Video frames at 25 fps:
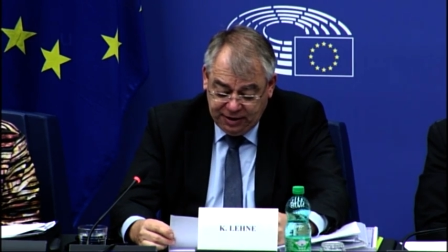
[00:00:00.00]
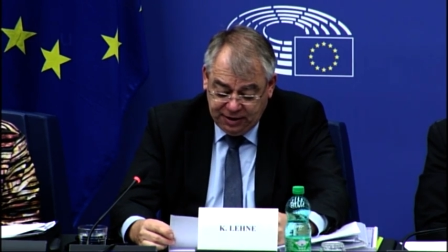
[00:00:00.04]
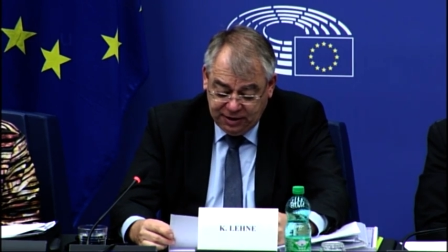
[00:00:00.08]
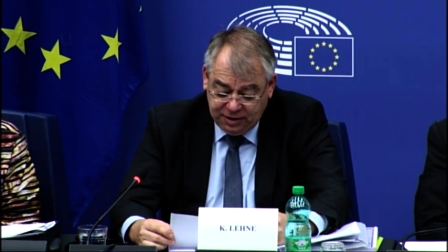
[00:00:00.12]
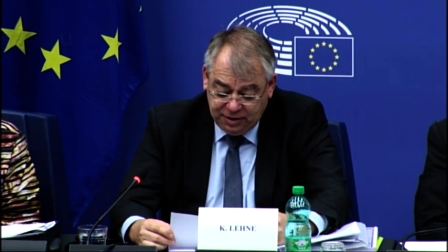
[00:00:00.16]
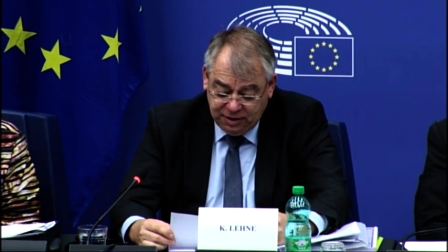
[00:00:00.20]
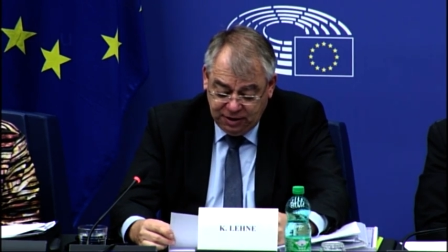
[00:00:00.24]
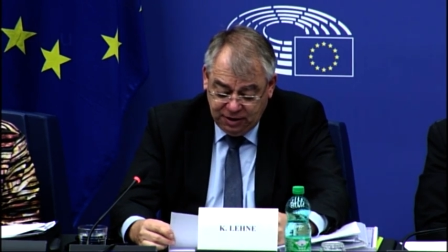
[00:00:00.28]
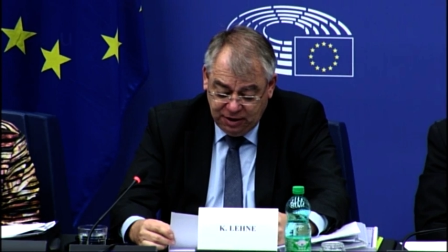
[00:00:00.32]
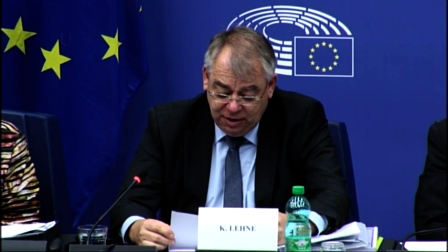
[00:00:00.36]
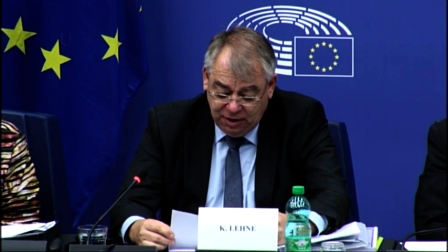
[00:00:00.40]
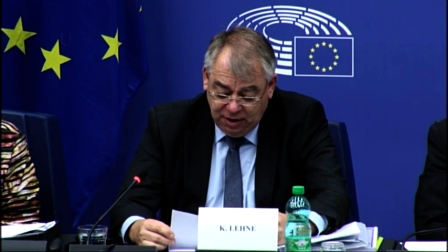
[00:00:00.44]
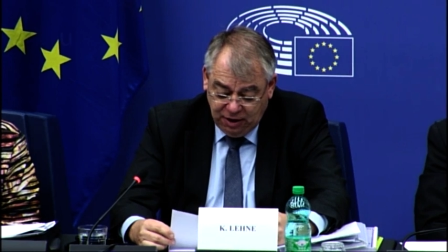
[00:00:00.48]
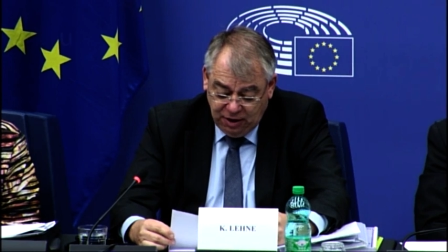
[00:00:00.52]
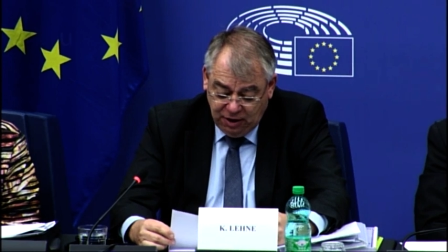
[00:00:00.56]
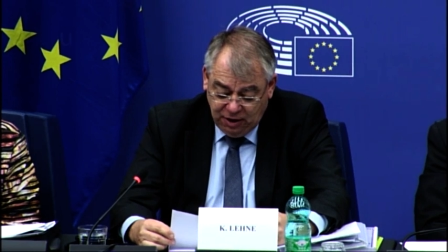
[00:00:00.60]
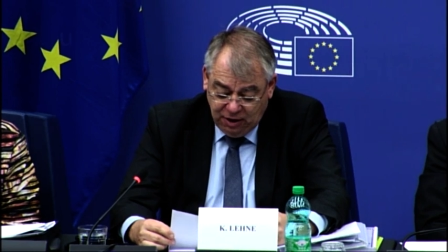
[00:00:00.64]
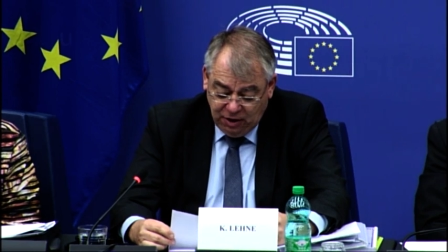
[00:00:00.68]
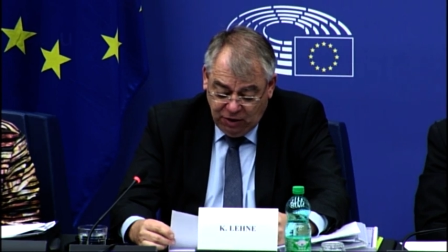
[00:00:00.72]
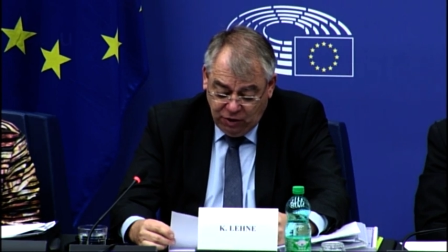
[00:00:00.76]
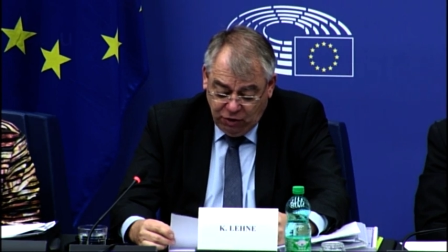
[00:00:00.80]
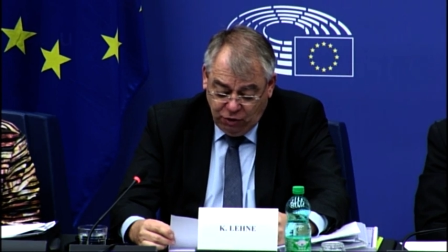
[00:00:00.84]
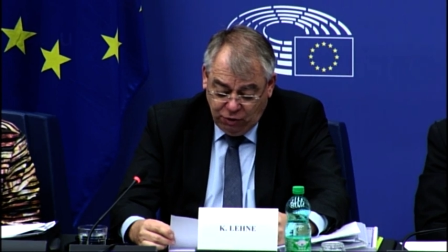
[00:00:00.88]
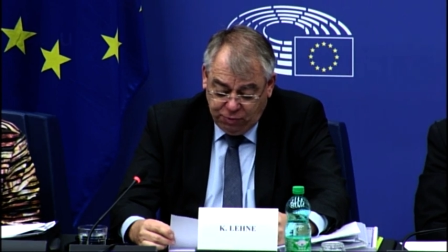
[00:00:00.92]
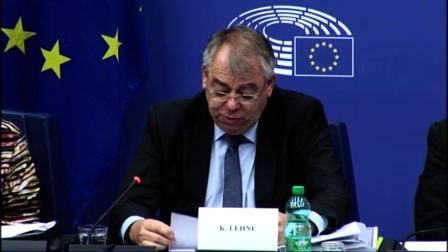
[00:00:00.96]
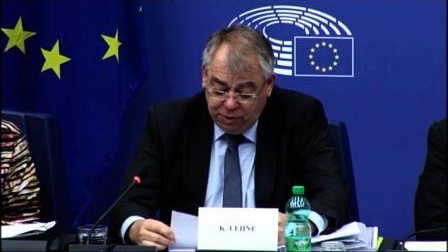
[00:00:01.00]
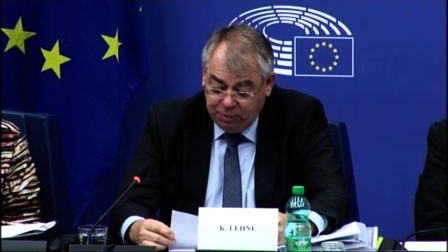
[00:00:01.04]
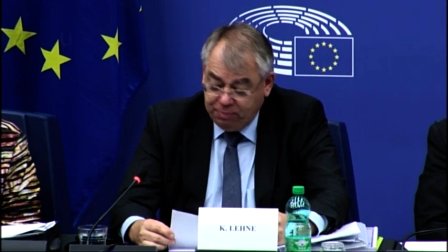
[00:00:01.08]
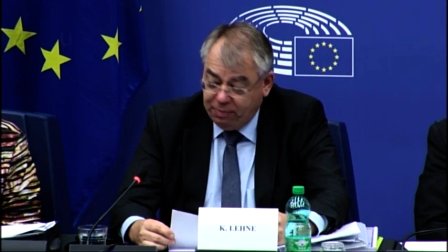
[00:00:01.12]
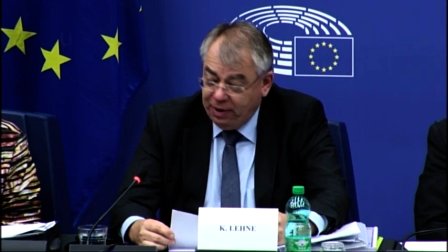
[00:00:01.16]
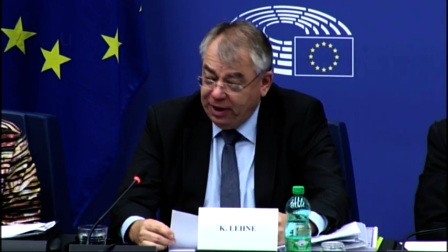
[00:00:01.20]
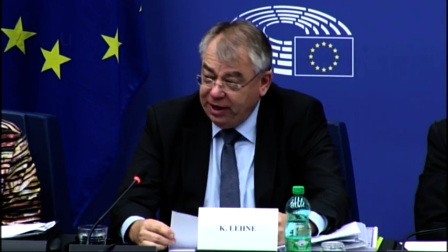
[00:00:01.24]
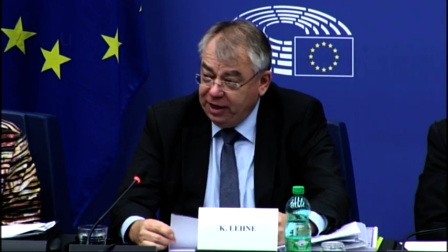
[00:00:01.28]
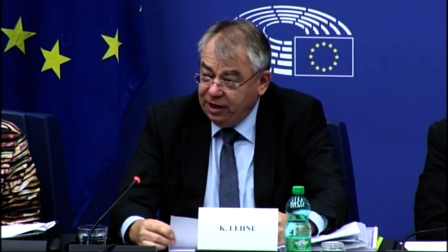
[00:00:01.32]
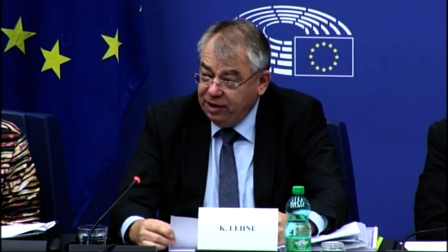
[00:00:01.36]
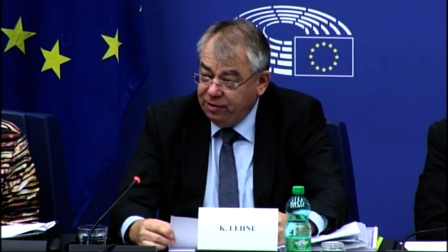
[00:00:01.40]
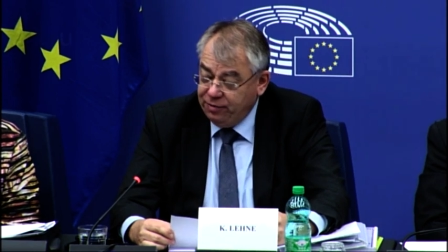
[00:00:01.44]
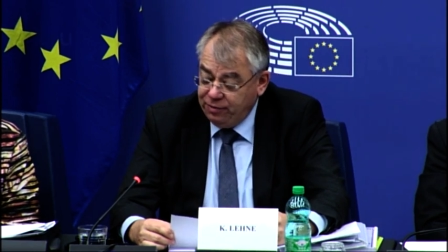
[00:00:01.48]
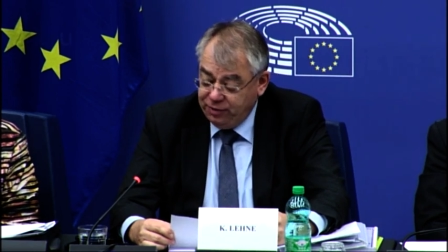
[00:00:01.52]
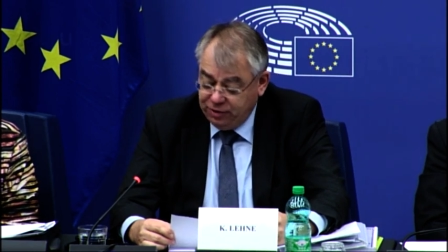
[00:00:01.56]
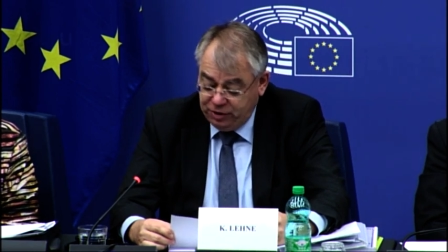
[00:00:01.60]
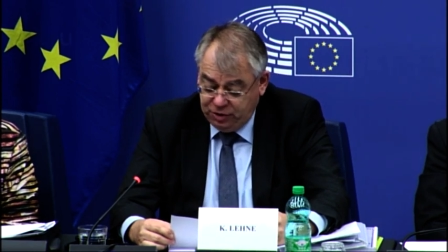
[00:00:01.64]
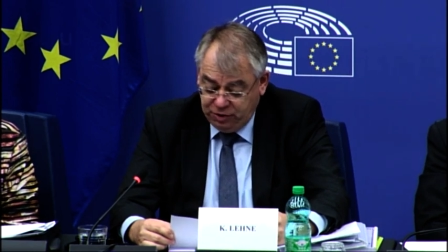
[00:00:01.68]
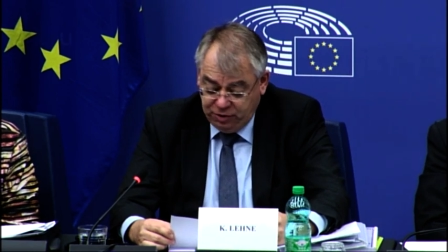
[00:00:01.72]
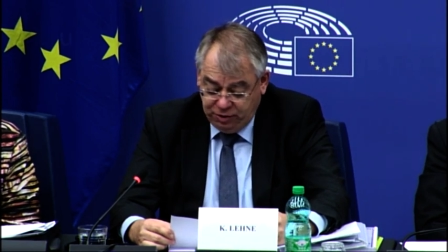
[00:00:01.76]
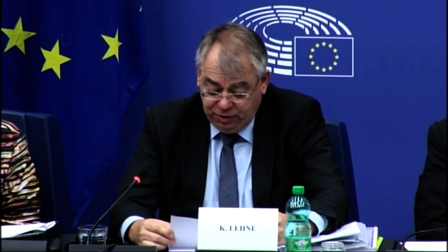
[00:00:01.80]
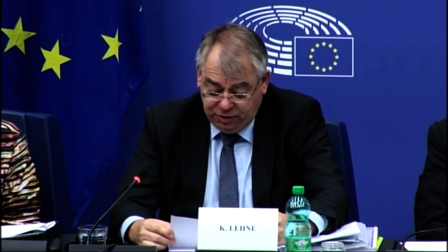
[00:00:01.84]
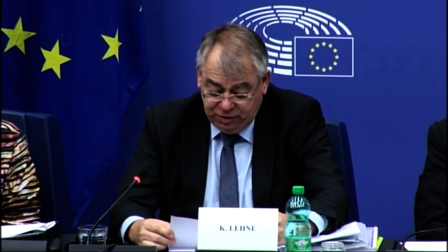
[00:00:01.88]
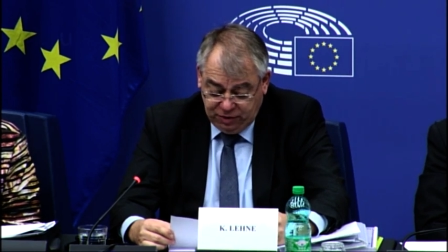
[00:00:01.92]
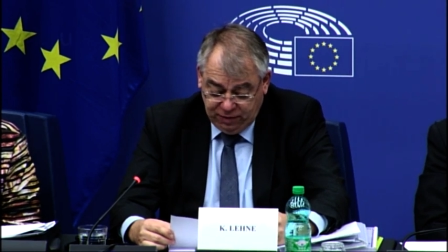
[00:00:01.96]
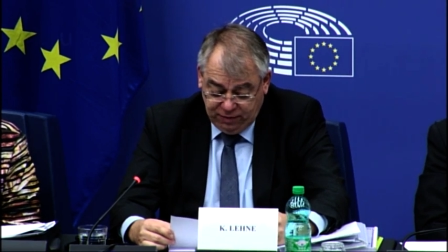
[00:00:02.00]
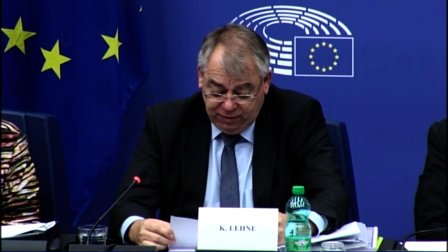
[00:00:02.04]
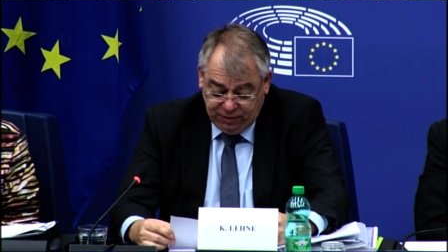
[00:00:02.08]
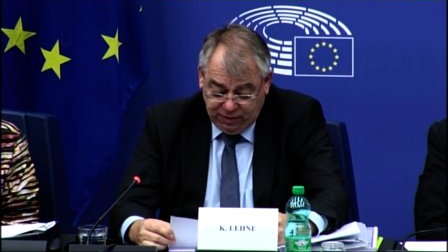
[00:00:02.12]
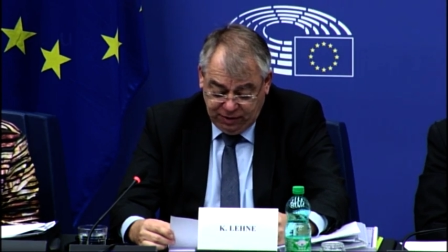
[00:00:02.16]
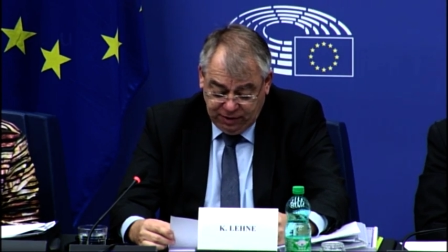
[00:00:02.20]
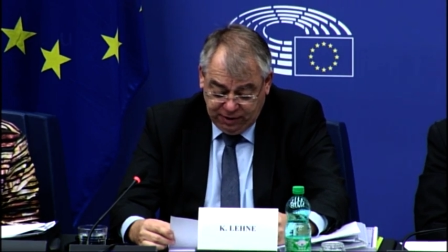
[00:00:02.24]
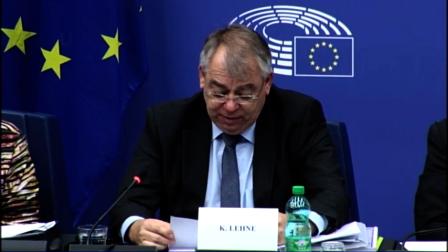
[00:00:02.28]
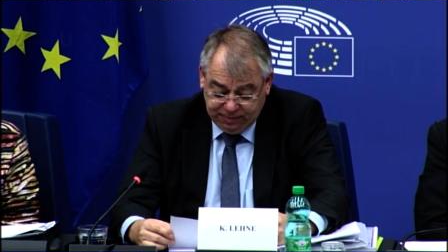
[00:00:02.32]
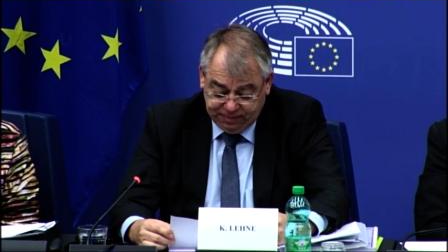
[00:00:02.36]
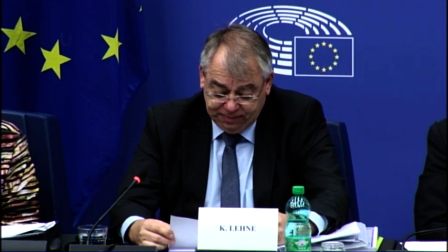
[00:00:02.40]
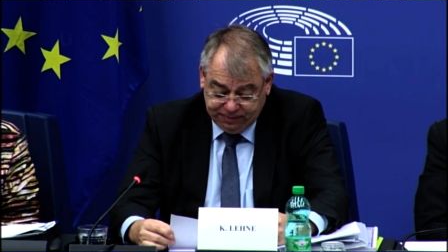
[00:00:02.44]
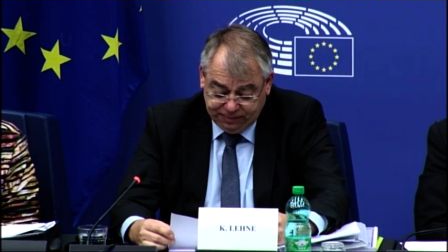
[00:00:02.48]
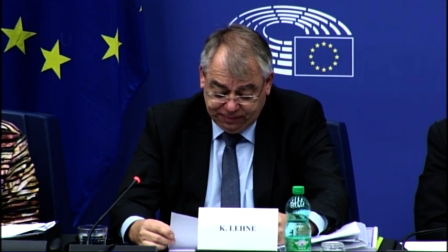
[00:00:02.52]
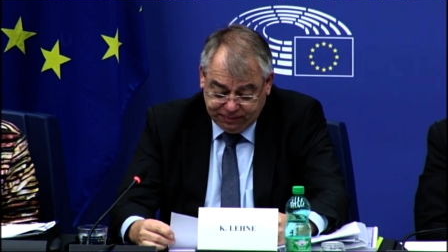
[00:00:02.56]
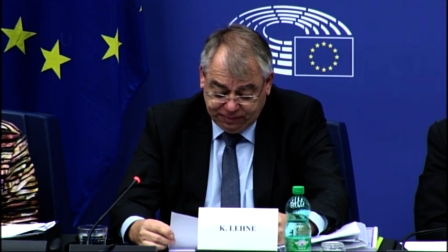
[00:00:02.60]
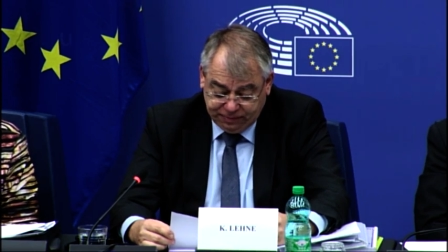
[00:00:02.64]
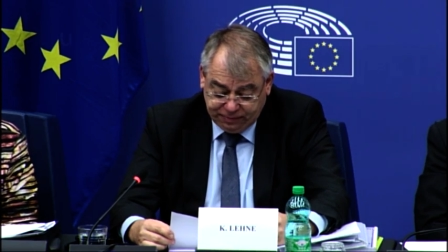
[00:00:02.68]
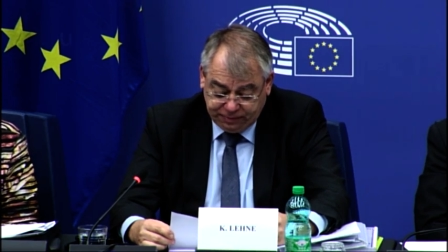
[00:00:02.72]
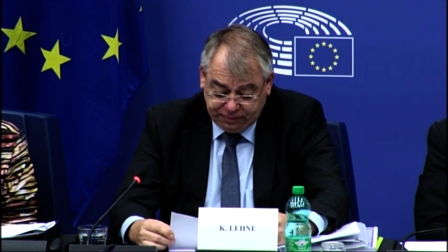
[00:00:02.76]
As a result, the National Paying Agency,